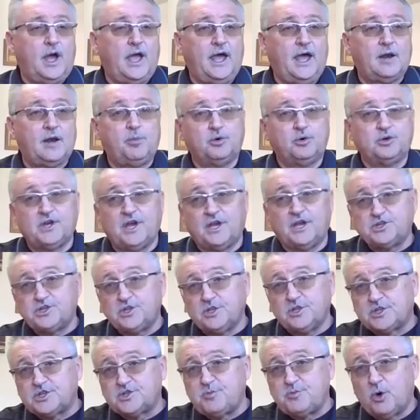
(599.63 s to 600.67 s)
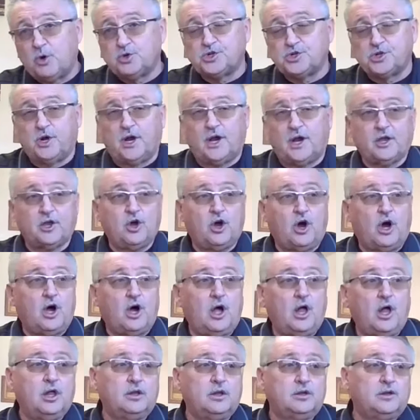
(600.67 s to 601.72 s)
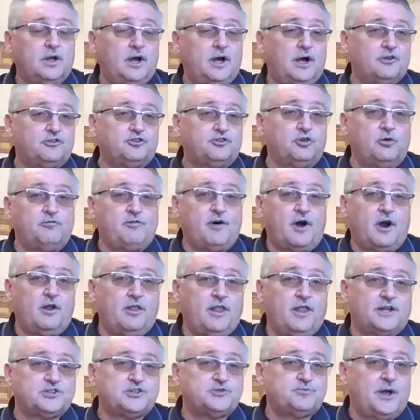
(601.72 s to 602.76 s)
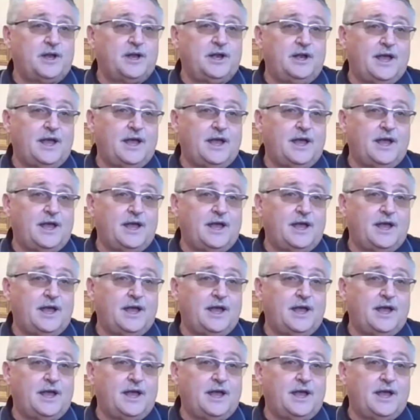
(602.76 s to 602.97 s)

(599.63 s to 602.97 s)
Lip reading: a potential exposure on a call. So far, that's been